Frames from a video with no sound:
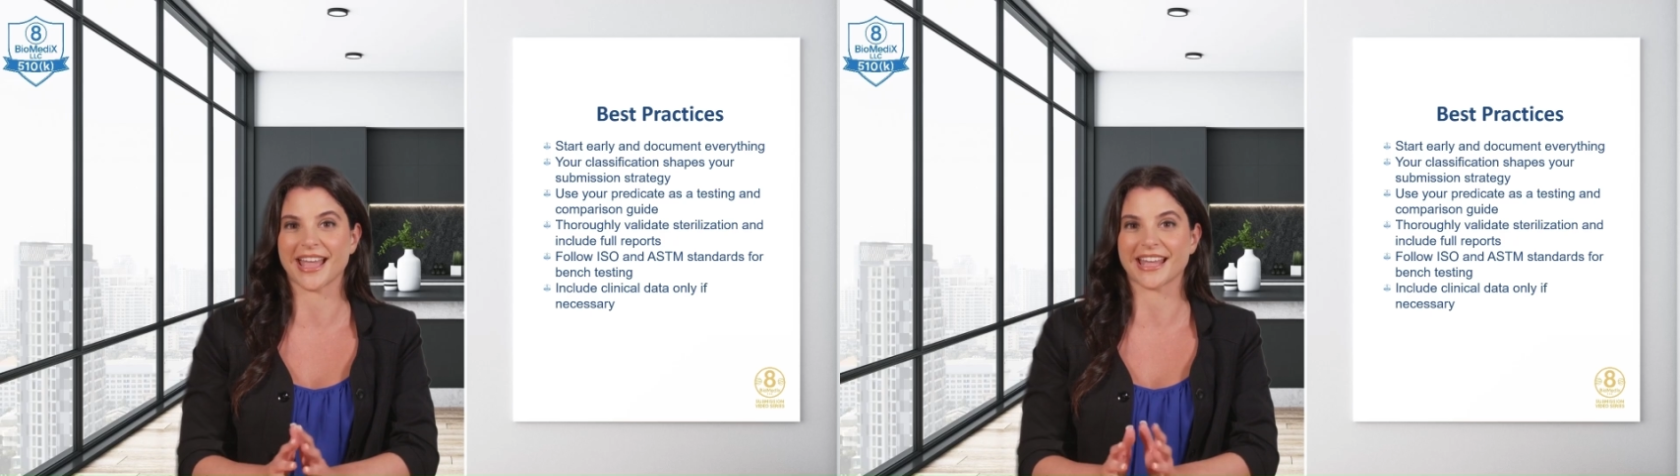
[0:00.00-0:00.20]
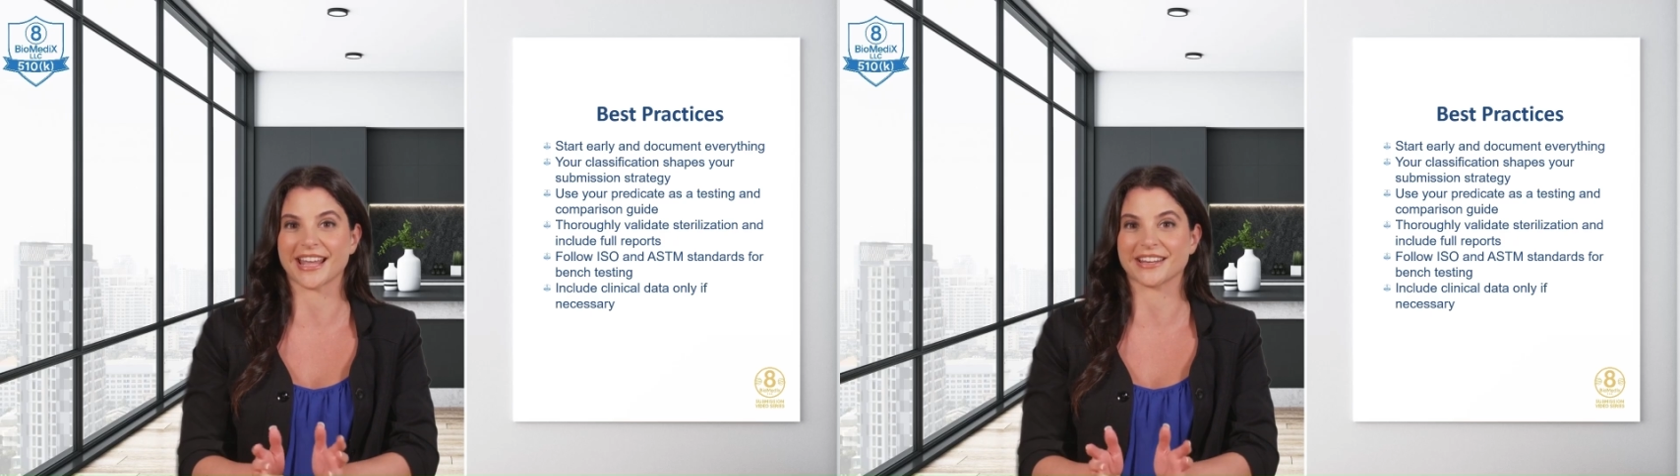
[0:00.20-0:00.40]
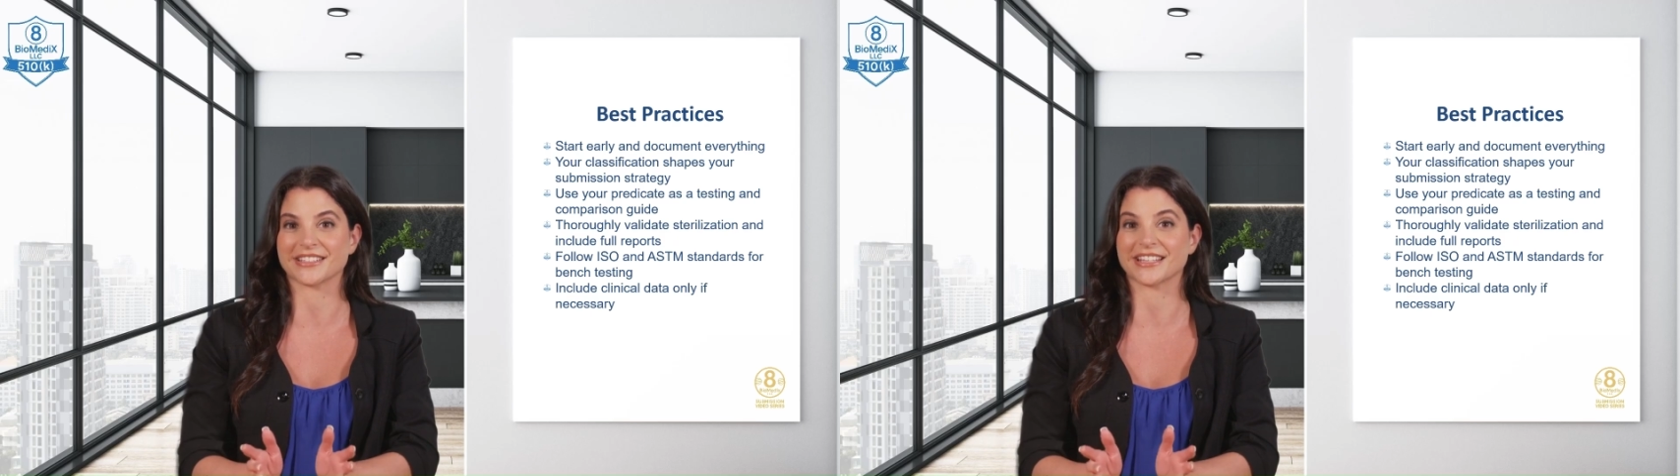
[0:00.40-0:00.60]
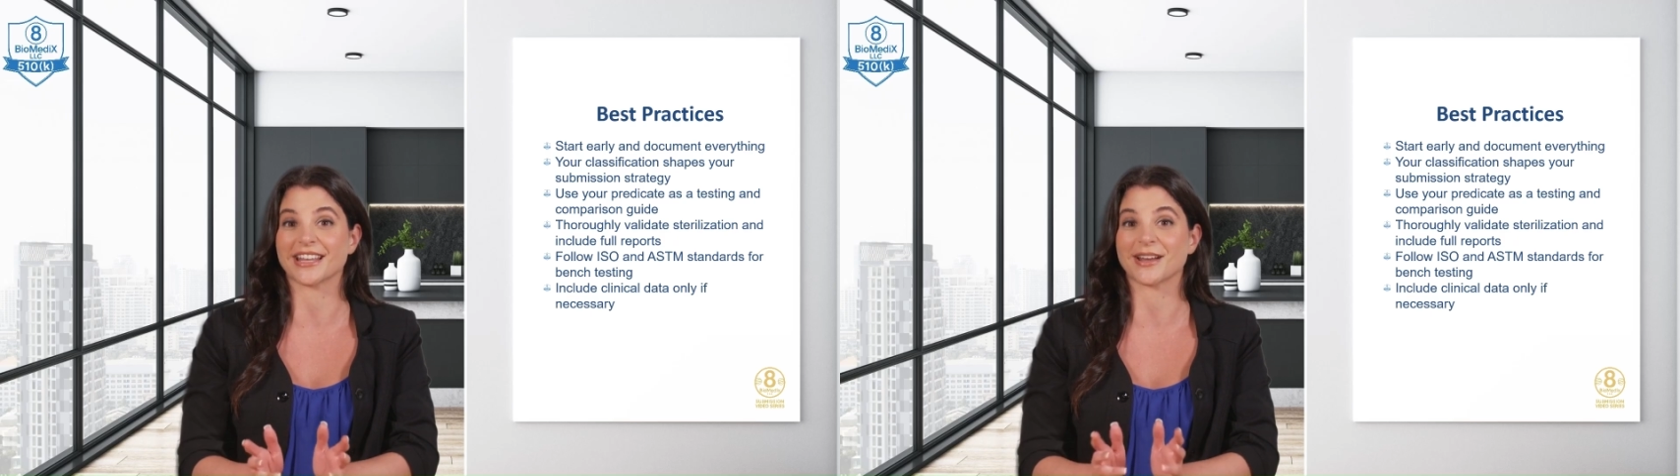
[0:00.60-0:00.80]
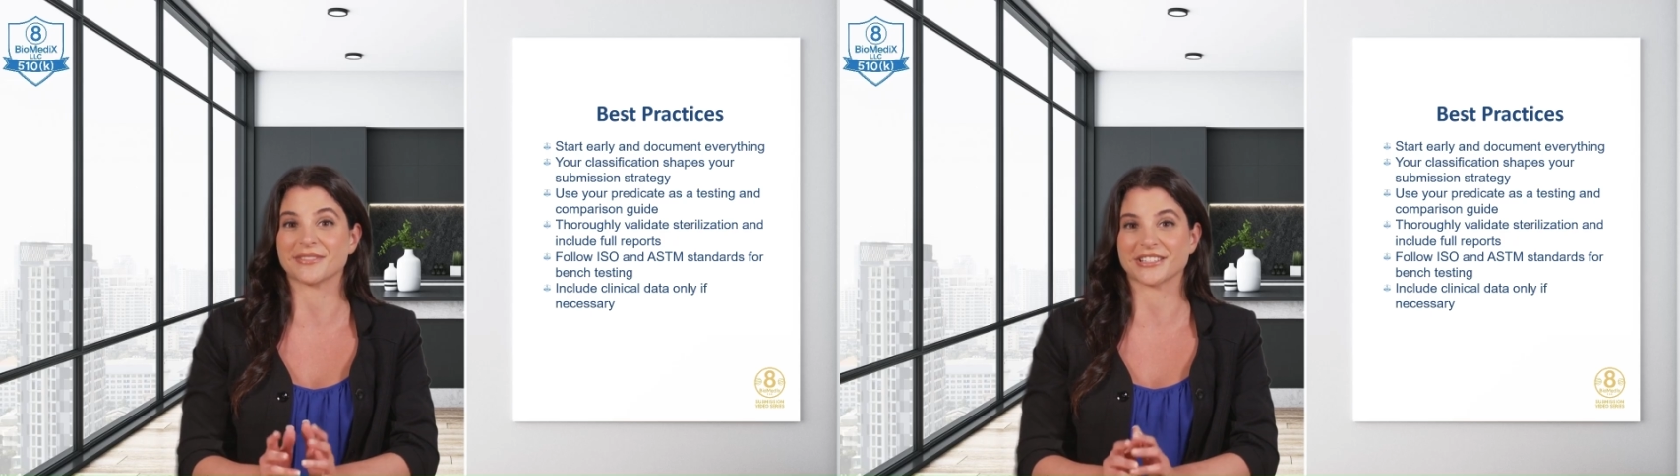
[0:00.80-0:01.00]

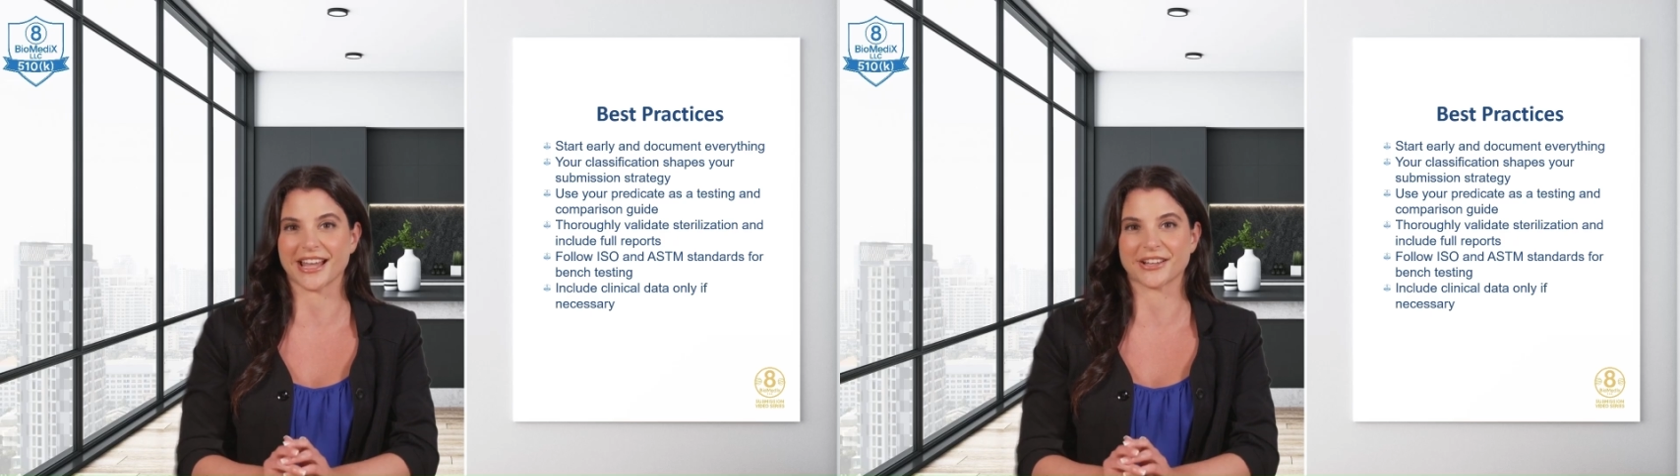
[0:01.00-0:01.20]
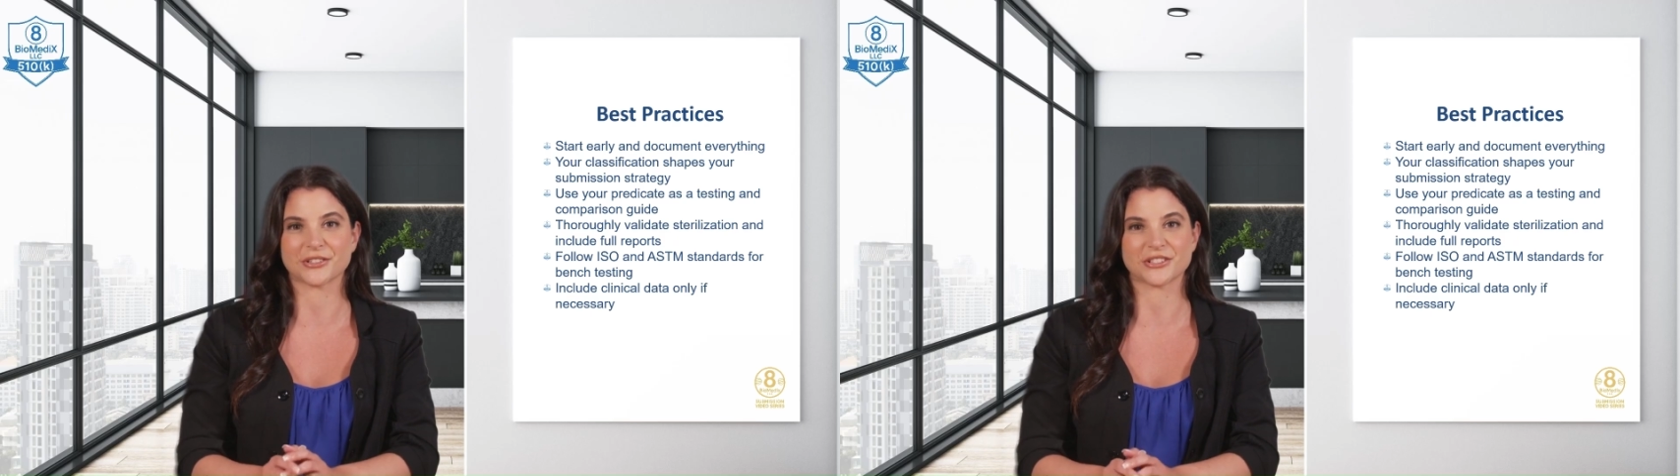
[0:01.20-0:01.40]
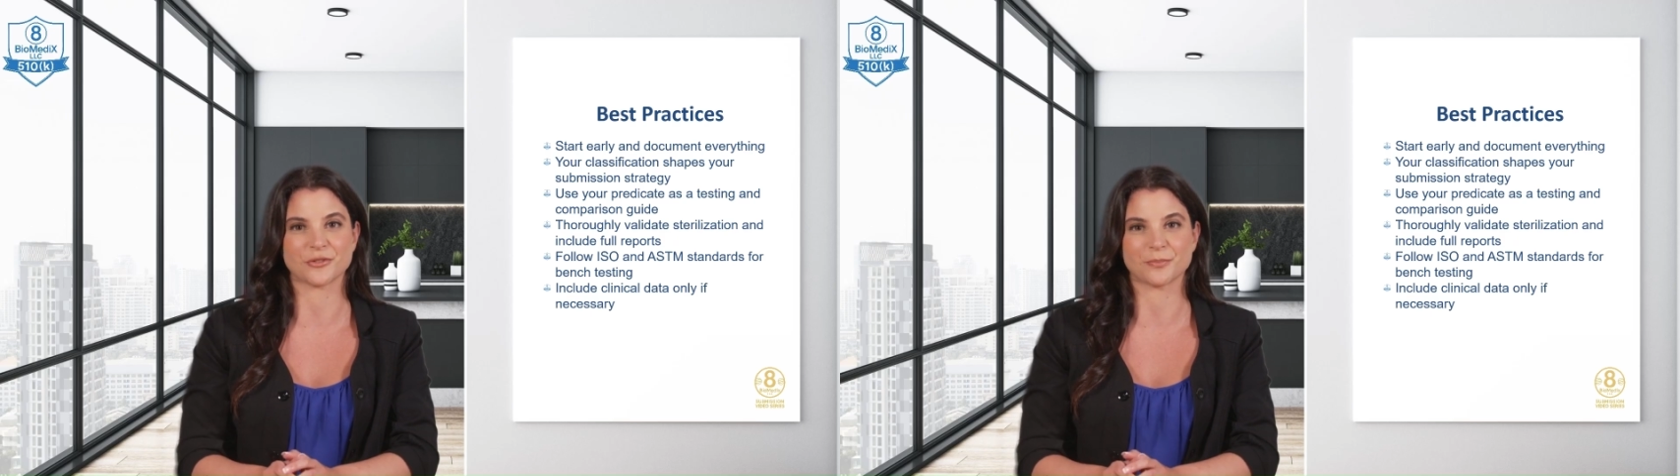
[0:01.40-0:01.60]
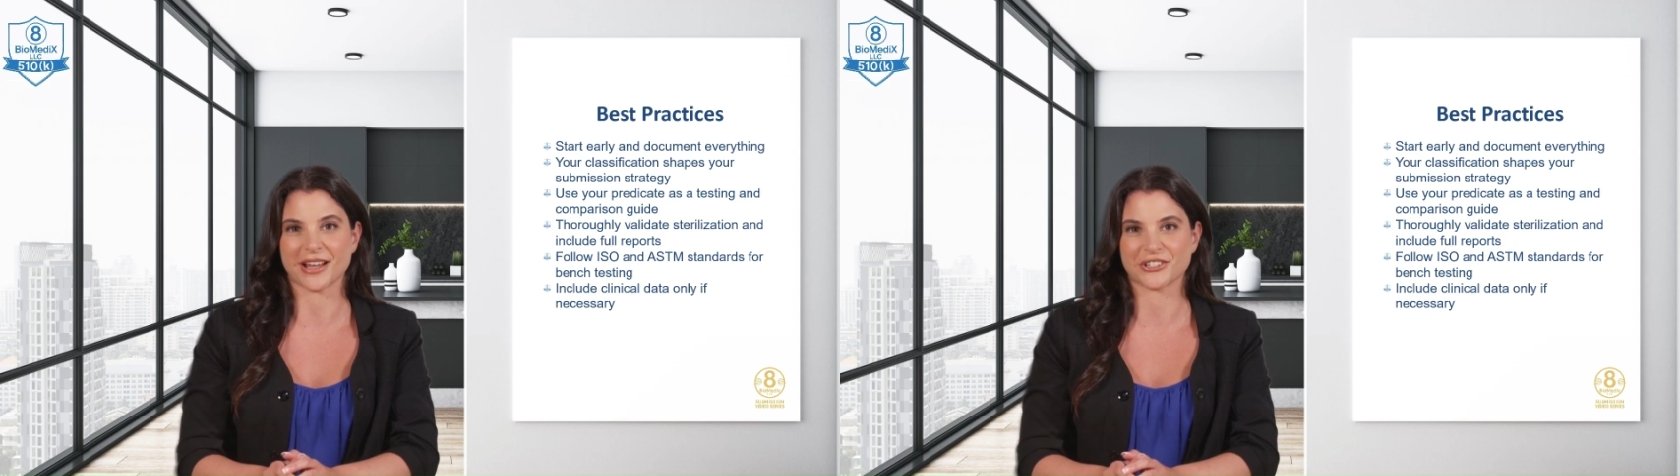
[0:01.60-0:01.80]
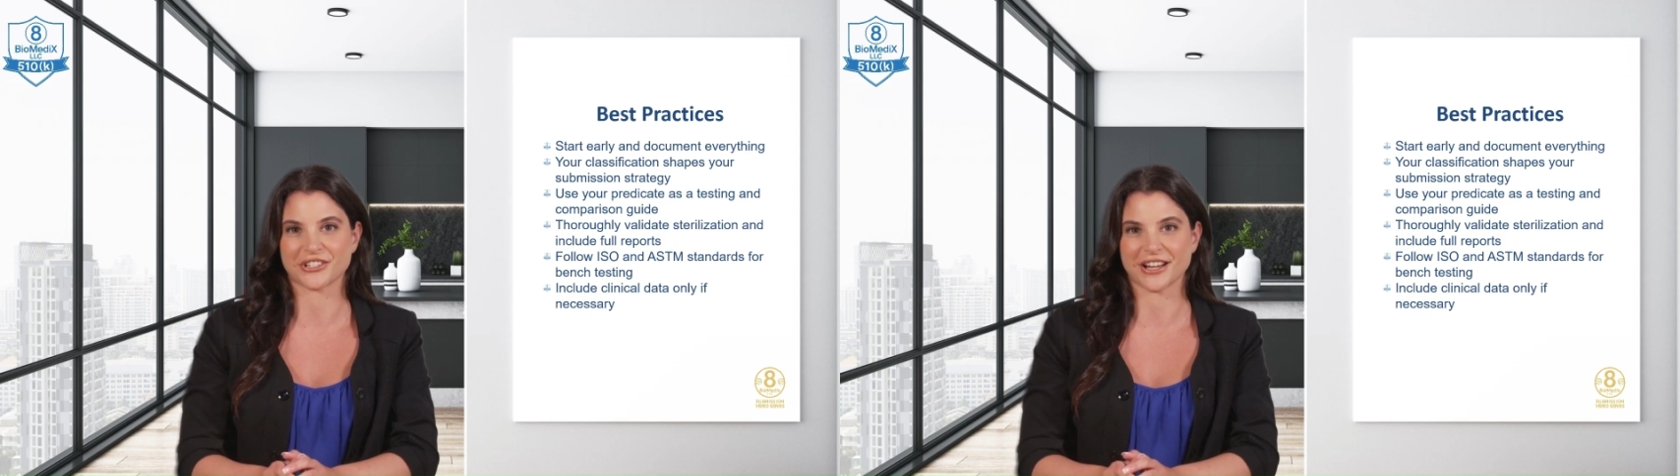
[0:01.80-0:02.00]
ASTM standards for
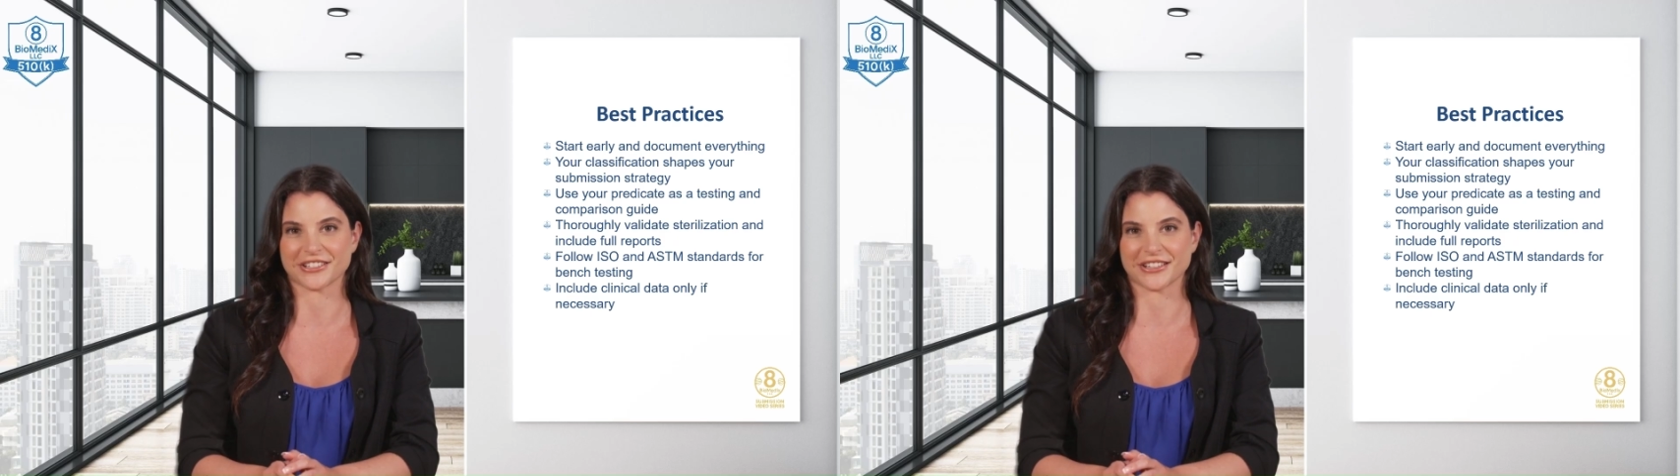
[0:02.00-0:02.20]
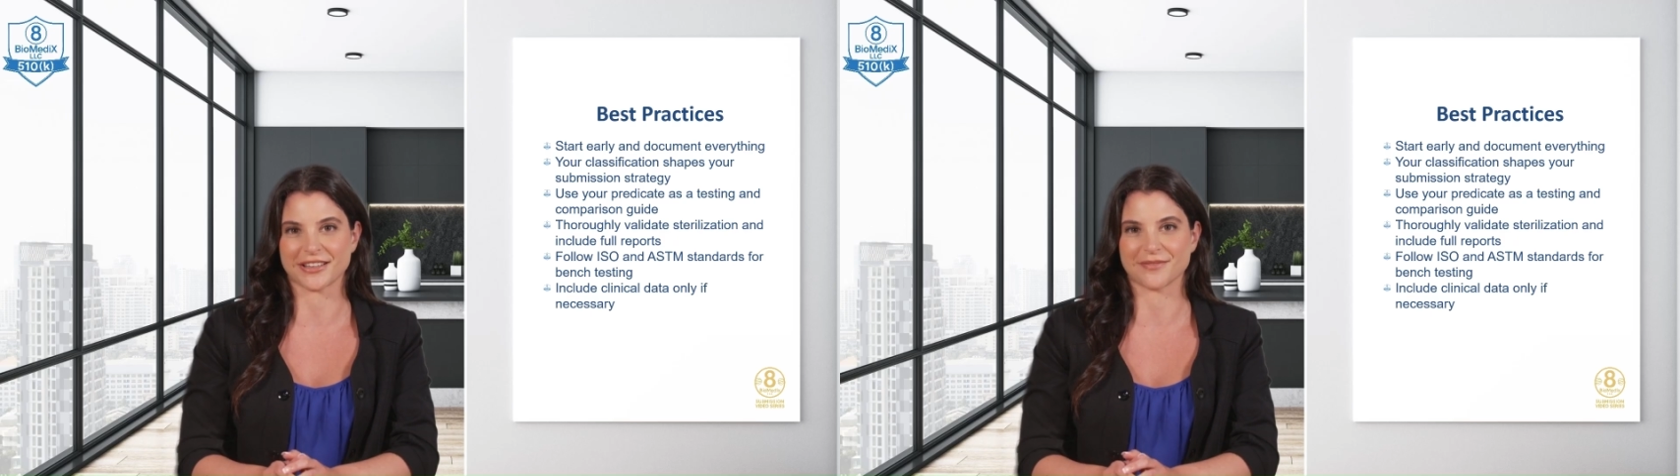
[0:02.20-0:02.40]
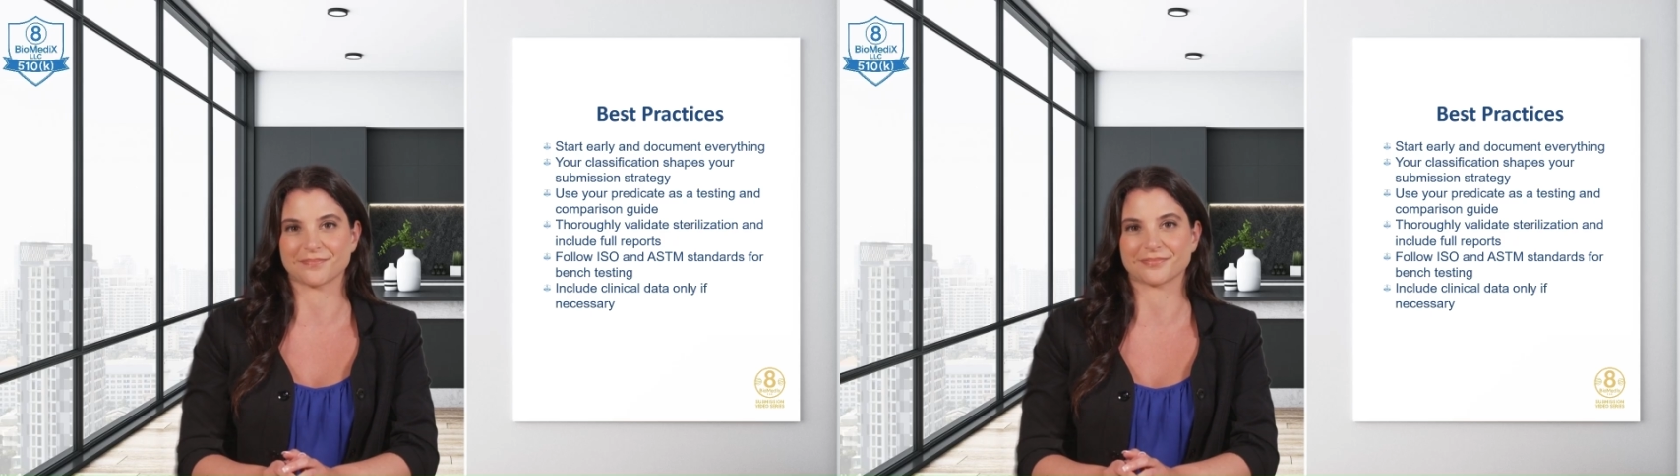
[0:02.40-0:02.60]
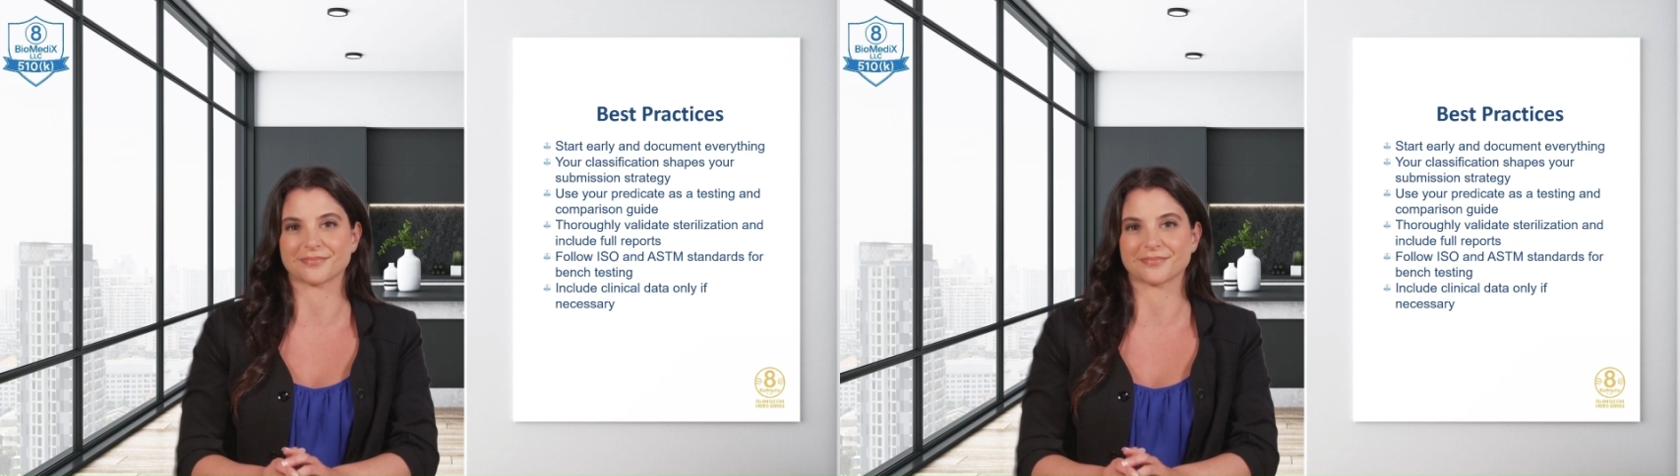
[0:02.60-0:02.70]
bench testing.